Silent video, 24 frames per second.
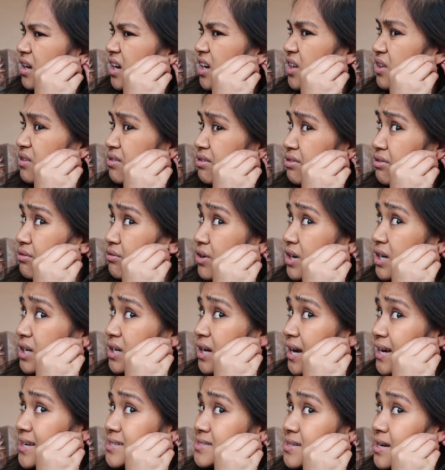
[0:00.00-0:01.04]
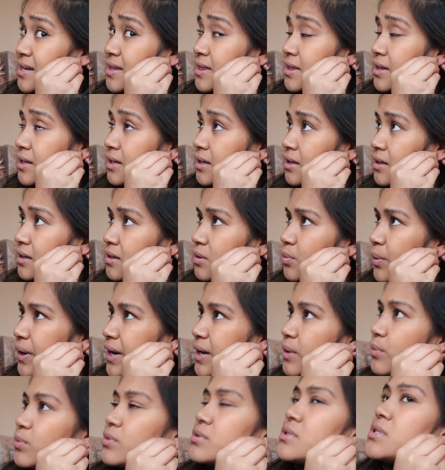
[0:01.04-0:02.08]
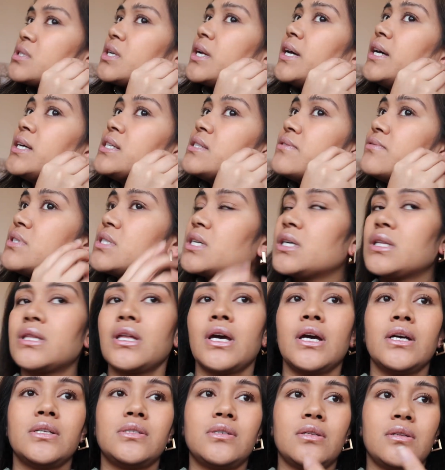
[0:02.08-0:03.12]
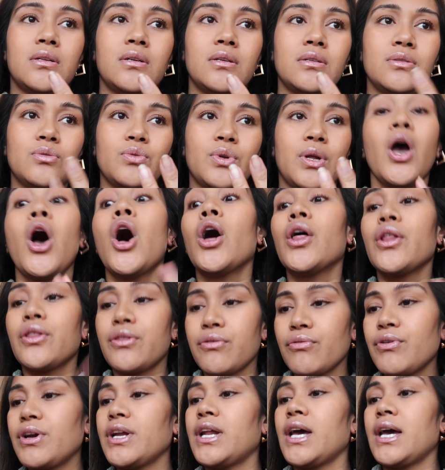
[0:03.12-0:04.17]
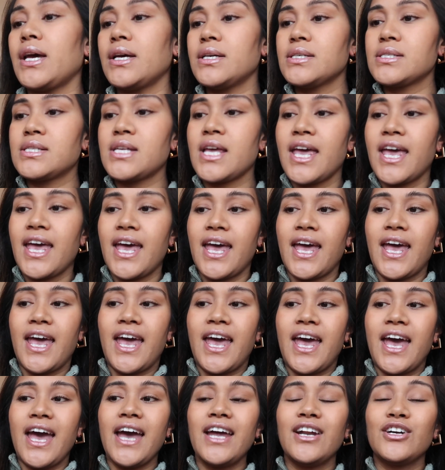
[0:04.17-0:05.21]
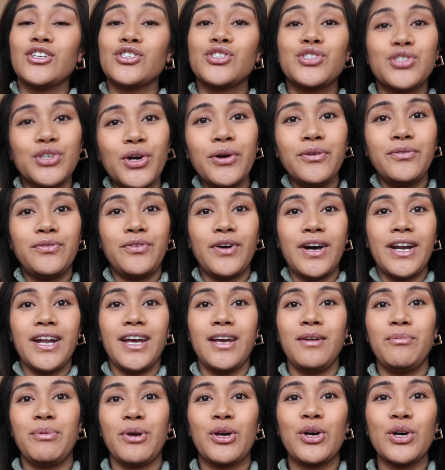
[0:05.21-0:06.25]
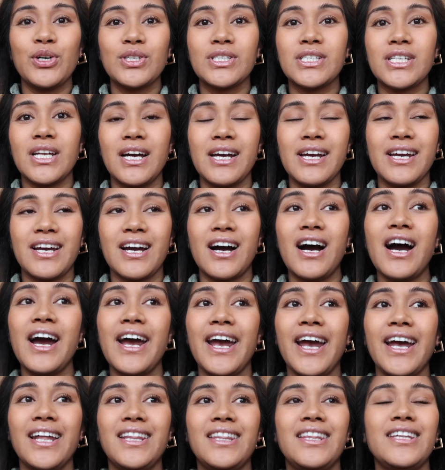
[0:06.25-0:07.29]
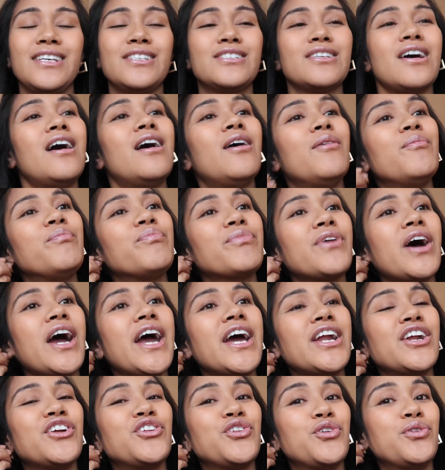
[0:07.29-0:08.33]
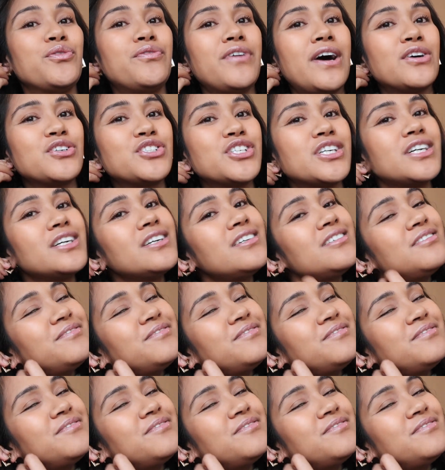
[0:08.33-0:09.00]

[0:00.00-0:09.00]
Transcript: in 3 days, I think. Wait, what's today? 17th, 18th, 19th, 20th. 3 days. And it's so funny because like I had these vouchers